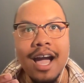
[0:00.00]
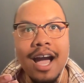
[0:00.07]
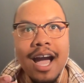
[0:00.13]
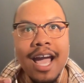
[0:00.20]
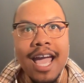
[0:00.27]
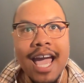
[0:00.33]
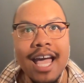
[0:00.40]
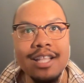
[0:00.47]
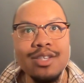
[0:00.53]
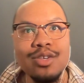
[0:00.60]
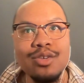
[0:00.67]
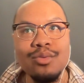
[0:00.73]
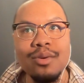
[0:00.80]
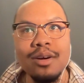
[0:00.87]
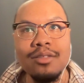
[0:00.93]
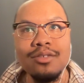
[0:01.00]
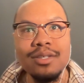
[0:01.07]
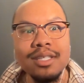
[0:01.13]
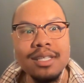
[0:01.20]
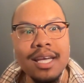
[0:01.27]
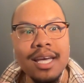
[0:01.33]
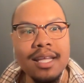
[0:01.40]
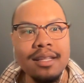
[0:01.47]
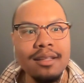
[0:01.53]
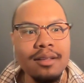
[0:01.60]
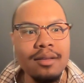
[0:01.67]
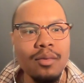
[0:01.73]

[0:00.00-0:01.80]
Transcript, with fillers: I had to understand